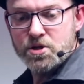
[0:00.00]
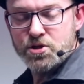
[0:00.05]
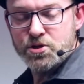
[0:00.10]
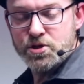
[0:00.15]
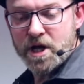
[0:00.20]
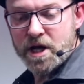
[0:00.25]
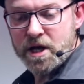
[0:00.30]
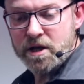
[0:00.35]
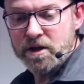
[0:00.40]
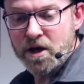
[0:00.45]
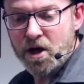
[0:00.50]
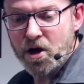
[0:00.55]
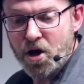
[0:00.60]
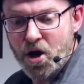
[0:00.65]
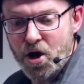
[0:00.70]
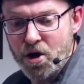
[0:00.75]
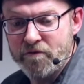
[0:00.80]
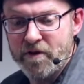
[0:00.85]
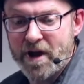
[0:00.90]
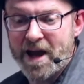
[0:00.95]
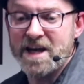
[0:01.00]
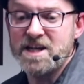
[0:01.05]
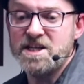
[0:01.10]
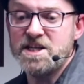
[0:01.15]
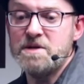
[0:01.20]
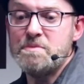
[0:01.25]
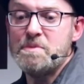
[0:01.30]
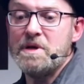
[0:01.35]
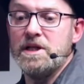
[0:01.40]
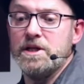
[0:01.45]
Today, there are over
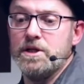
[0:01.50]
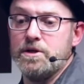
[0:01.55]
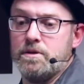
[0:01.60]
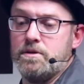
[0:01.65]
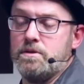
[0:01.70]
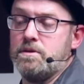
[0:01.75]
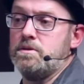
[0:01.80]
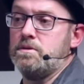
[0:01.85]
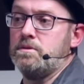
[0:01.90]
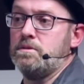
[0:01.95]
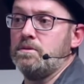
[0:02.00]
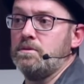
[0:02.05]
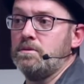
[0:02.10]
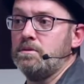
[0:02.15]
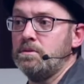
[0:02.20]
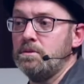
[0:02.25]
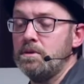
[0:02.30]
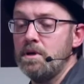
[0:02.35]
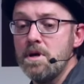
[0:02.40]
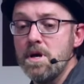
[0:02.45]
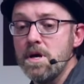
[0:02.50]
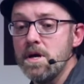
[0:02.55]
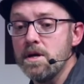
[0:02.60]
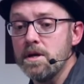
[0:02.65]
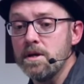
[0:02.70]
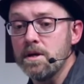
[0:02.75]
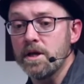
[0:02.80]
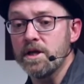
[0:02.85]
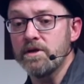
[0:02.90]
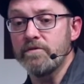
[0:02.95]
80 million.
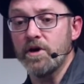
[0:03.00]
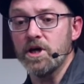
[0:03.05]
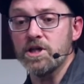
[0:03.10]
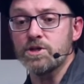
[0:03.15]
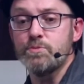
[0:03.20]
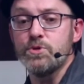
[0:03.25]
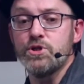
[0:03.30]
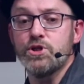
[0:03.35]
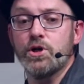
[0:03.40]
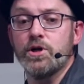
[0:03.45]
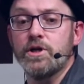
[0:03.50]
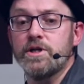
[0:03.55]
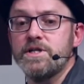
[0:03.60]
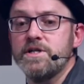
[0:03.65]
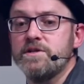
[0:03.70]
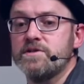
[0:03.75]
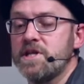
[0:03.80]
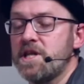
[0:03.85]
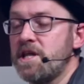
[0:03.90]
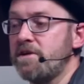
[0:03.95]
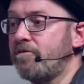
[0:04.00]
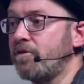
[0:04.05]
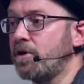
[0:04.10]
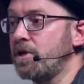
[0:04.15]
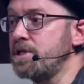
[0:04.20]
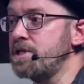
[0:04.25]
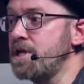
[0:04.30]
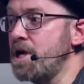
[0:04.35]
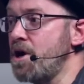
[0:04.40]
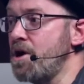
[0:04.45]
And the vast majority of South
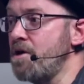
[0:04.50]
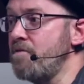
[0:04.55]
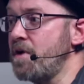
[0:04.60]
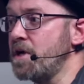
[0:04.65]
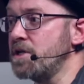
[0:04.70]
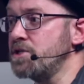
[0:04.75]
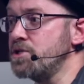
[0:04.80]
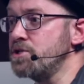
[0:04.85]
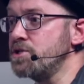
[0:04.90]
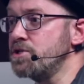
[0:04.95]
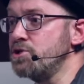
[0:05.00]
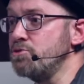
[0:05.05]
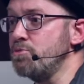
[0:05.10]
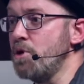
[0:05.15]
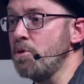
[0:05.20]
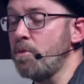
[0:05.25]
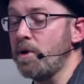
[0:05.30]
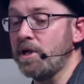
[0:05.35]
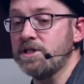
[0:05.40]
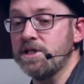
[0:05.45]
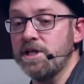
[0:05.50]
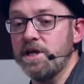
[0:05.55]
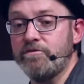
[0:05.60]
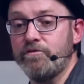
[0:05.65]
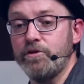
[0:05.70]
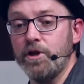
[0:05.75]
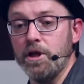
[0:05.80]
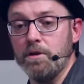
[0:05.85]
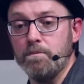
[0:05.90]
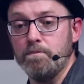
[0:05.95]
Africans now have access to mobile
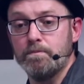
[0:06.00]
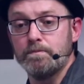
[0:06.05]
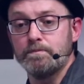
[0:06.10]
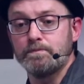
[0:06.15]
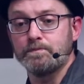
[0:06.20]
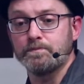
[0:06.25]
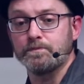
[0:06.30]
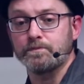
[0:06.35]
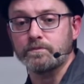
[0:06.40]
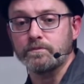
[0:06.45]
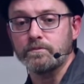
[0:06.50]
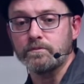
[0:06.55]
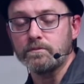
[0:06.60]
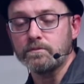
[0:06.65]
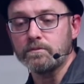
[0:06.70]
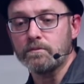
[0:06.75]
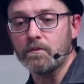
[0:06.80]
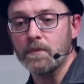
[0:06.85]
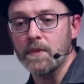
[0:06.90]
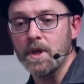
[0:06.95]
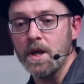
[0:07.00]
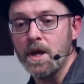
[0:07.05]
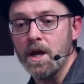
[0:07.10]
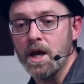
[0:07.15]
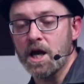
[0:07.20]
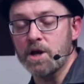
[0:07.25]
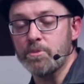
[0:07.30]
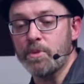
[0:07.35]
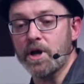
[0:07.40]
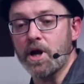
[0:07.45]
telephony.
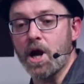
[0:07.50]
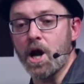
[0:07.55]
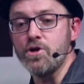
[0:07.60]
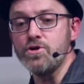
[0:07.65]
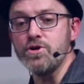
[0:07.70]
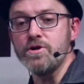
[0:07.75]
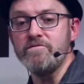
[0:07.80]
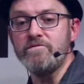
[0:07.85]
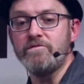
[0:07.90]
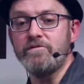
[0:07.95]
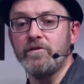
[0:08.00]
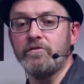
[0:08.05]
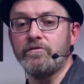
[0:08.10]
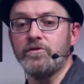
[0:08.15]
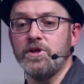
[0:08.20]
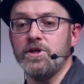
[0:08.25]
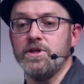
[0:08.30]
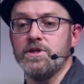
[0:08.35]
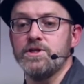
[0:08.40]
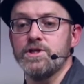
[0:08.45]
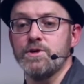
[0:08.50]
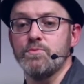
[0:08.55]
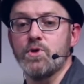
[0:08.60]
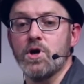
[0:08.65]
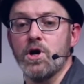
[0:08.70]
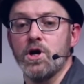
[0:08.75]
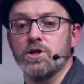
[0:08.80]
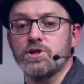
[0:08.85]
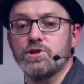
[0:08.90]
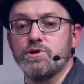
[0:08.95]
At about 150 SIM
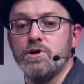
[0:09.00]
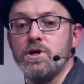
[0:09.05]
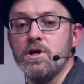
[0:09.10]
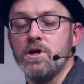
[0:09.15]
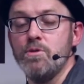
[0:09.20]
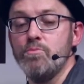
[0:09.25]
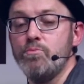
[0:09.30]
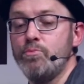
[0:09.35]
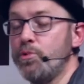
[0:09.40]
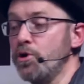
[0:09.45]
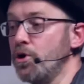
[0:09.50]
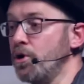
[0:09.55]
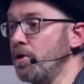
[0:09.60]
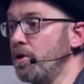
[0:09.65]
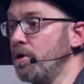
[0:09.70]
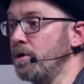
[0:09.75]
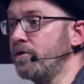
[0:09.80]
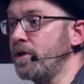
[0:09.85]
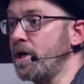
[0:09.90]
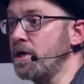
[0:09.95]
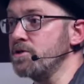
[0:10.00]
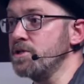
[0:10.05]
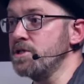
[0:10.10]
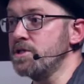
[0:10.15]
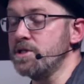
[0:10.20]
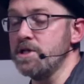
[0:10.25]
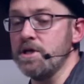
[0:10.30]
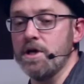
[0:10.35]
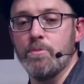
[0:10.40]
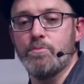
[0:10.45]
cards per
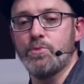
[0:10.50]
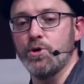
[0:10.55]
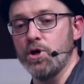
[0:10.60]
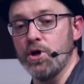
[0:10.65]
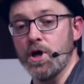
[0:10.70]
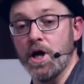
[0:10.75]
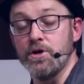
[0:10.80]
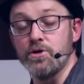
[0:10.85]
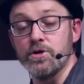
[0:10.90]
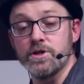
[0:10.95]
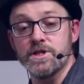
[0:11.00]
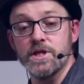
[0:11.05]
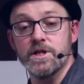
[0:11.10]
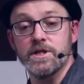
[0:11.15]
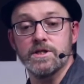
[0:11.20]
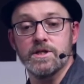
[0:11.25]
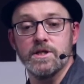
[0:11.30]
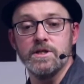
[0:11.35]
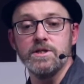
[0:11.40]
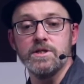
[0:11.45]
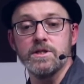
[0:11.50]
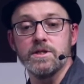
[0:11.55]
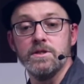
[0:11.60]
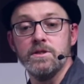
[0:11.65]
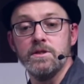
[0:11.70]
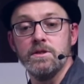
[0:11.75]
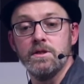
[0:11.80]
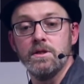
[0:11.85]
100 citizens,